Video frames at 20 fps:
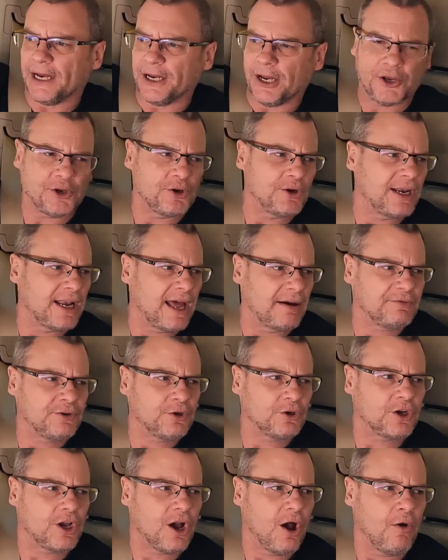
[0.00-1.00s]
I know you love
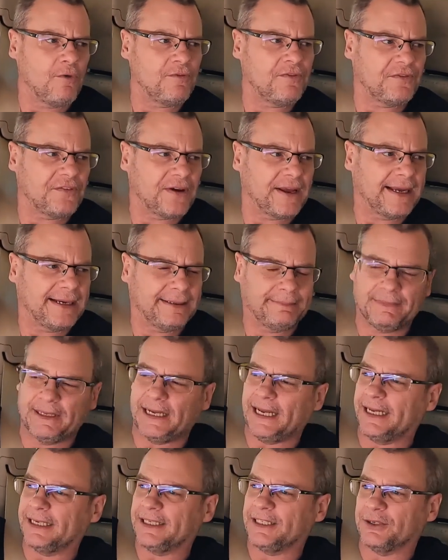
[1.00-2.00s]
your golf,
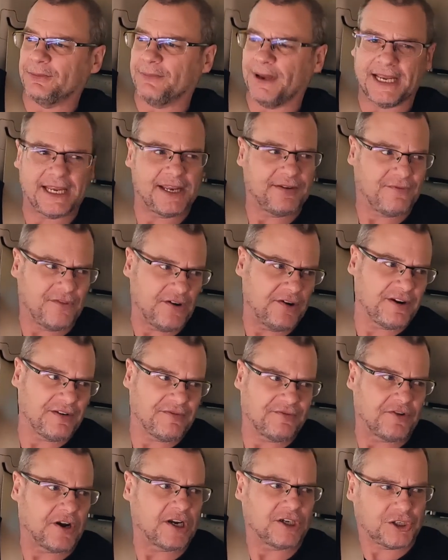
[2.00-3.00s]
and to make it very
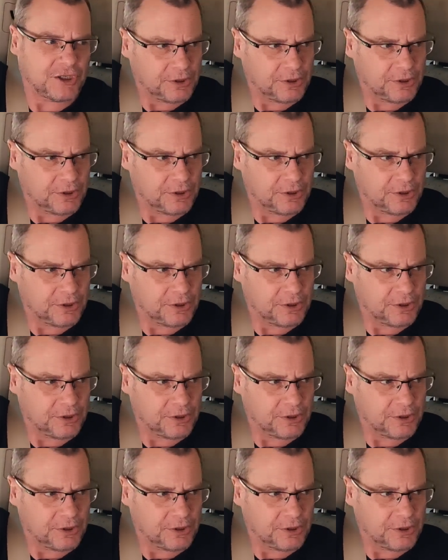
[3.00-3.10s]
fresh,